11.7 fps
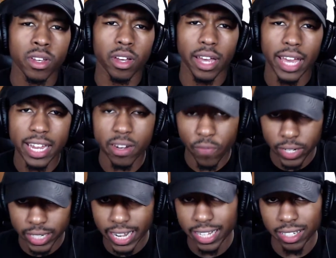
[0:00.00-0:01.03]
in
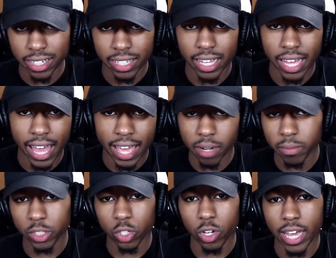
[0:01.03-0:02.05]
Fidelity, and I'm gonna
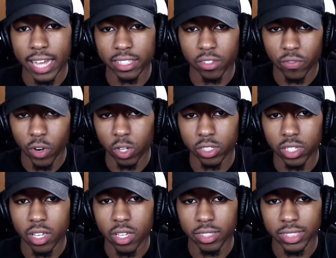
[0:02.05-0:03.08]
be showing you guys the first
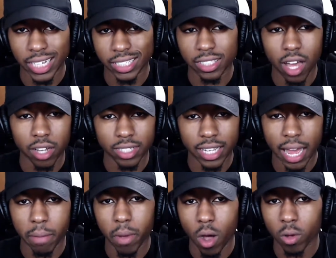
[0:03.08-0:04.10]
10 stocks that I
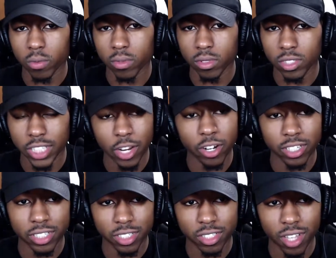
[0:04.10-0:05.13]
bought.
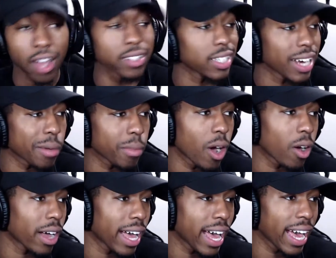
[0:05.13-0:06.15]
Serious stocks that I
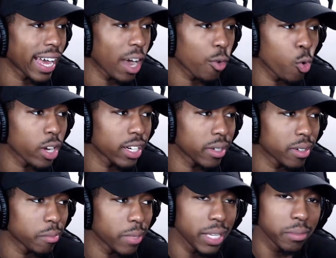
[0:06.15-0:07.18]
bought. I got one
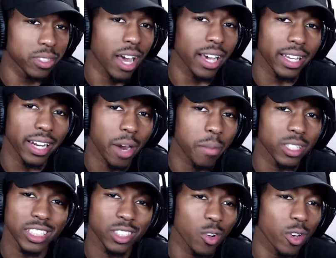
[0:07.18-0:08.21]
meme stock in there. I'm gonna
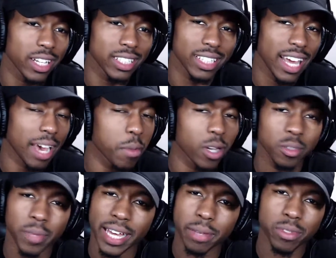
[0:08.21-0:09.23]
just go ahead and say I bought
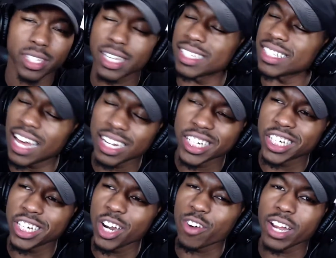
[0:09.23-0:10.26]
some AMC. It's not
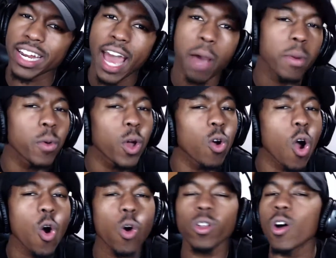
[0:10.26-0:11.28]
looking good right now, but we're gonna
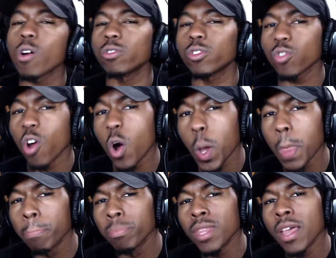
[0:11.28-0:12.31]
hold on strong.
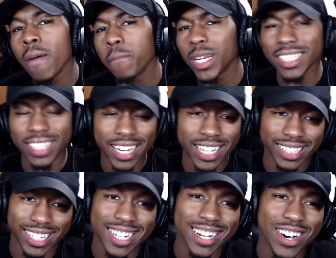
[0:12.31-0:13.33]
But let's get
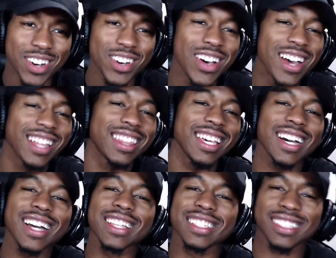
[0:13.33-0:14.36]
into the
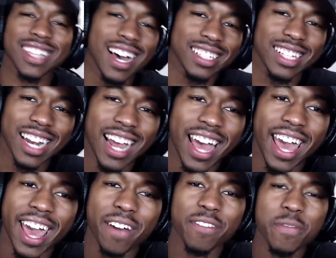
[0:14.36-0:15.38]
other stocks that I have